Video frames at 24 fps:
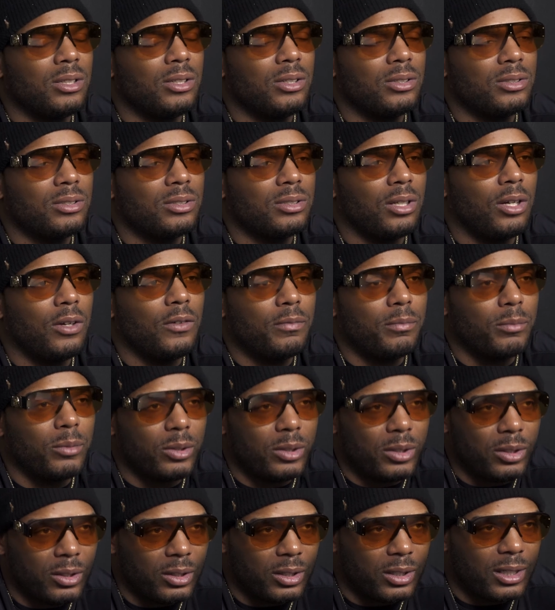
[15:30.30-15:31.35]
her sophomore
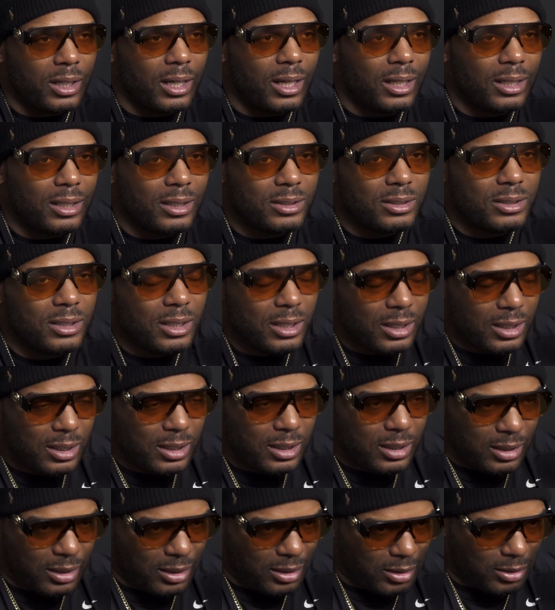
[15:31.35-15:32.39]
year of college.
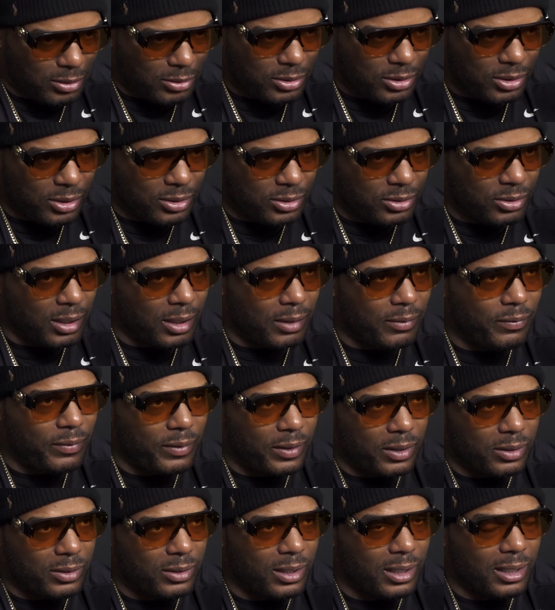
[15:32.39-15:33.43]
Still trying to
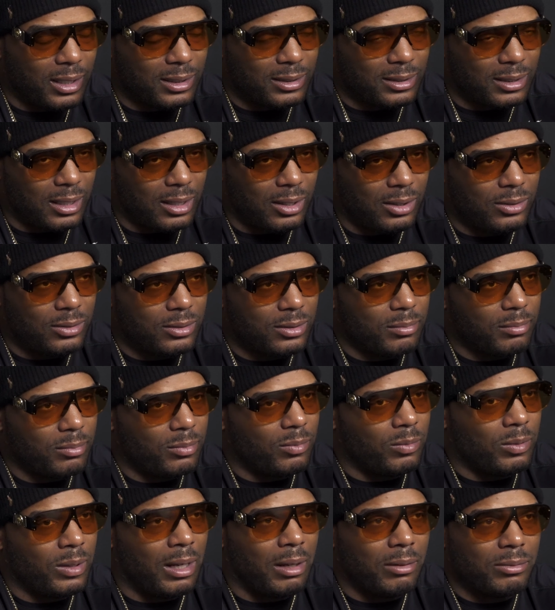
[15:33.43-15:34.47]
figure things out.
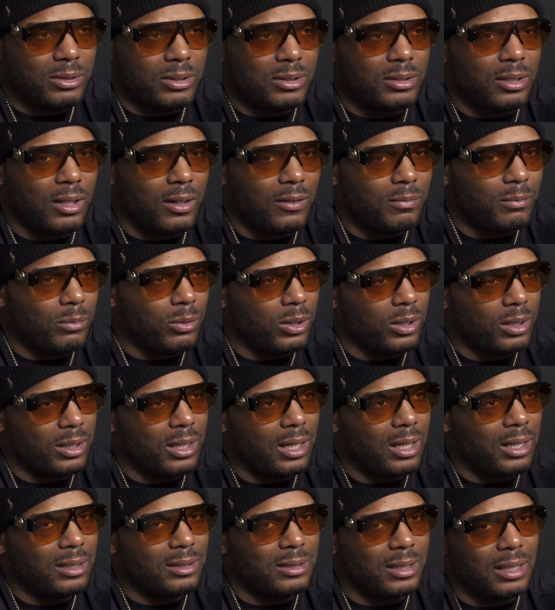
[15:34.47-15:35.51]
When I was a sophomore in
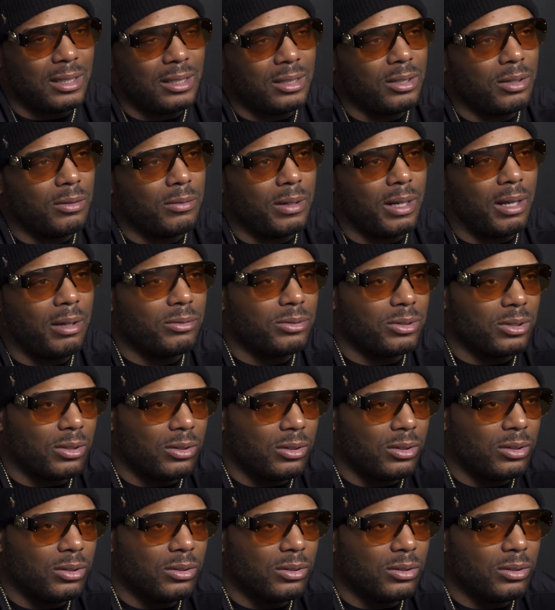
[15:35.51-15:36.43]
college, I didn't know what I was gonna